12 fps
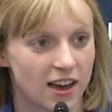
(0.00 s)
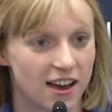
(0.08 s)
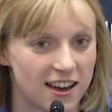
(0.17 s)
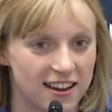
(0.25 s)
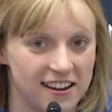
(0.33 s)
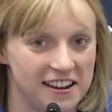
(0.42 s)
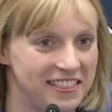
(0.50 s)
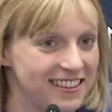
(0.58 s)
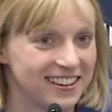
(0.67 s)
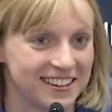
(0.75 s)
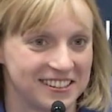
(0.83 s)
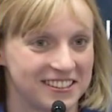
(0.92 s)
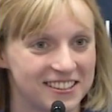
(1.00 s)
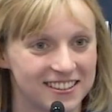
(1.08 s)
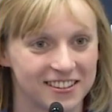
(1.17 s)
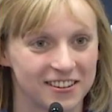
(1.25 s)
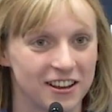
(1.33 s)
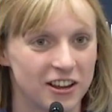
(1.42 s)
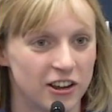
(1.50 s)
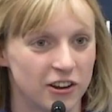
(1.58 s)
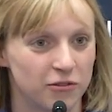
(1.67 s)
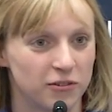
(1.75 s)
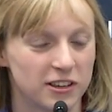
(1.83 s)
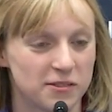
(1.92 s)
Uh, I think it's
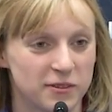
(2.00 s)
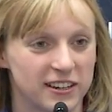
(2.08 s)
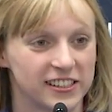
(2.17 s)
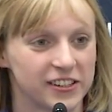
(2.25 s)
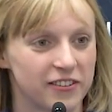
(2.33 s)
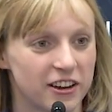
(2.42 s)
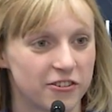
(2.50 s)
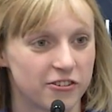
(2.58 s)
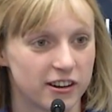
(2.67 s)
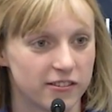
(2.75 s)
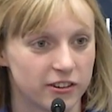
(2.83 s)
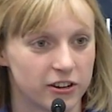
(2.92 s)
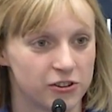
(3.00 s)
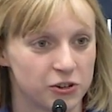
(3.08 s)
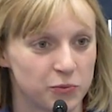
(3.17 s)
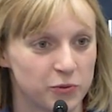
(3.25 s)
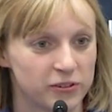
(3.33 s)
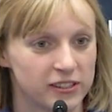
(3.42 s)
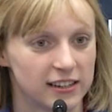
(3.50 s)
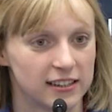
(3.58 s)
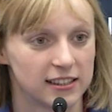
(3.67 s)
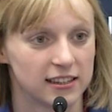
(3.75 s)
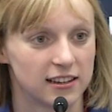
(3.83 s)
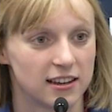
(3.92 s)
really because of how great of a coach Bruce
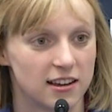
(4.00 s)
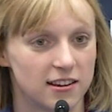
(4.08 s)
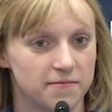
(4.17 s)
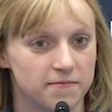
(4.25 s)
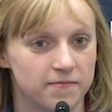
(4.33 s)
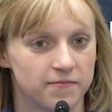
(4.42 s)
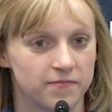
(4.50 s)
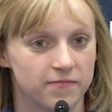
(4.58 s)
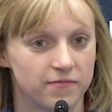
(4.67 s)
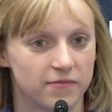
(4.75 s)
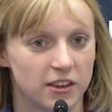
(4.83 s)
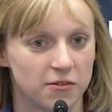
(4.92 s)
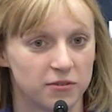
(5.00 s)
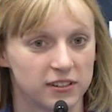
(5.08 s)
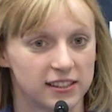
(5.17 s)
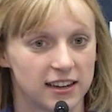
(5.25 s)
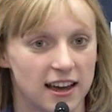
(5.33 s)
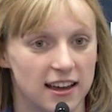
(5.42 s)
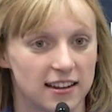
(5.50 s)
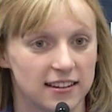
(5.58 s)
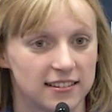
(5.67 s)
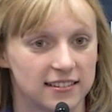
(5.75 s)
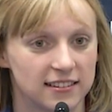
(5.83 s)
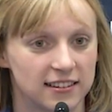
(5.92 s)
is. Um, it was not
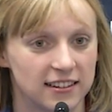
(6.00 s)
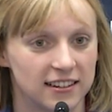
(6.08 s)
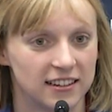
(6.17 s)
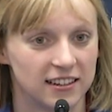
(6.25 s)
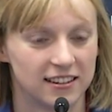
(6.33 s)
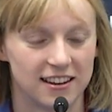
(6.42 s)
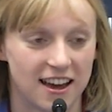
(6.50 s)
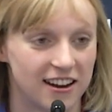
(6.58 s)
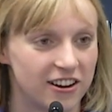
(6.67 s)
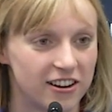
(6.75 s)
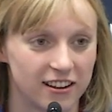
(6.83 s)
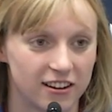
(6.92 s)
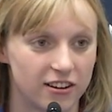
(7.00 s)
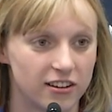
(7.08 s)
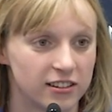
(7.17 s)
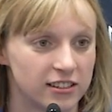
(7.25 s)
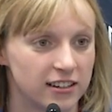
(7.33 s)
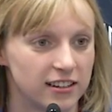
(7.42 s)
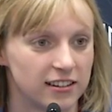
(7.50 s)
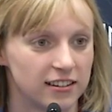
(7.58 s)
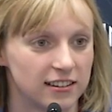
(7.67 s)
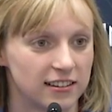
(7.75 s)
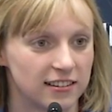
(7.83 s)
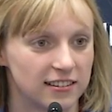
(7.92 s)
not hard at all
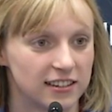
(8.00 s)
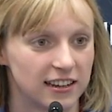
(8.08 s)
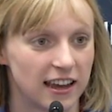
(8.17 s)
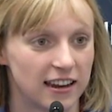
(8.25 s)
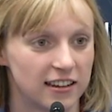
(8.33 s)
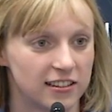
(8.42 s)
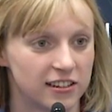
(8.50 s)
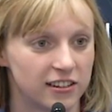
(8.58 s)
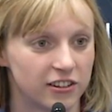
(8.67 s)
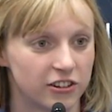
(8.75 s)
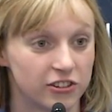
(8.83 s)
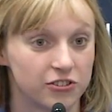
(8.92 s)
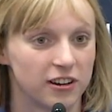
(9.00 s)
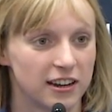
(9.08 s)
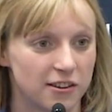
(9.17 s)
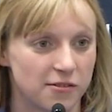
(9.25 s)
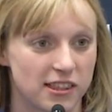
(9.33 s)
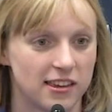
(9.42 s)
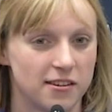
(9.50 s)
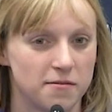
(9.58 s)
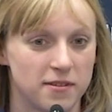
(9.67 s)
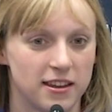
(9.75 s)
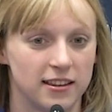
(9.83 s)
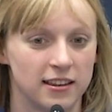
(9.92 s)
to to get into good training with
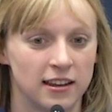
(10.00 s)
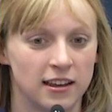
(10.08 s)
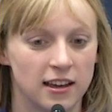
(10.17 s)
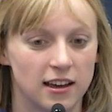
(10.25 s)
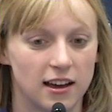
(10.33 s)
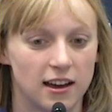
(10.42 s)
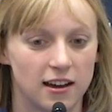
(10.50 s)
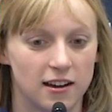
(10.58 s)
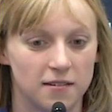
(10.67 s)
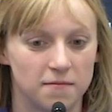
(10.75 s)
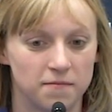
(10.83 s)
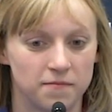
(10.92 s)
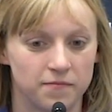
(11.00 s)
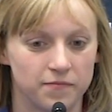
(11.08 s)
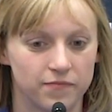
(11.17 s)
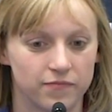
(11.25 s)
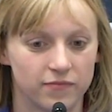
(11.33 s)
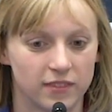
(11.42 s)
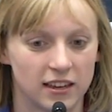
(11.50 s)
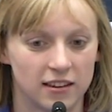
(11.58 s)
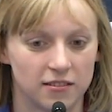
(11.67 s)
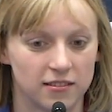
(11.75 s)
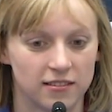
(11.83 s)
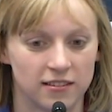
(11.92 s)
him, and um, it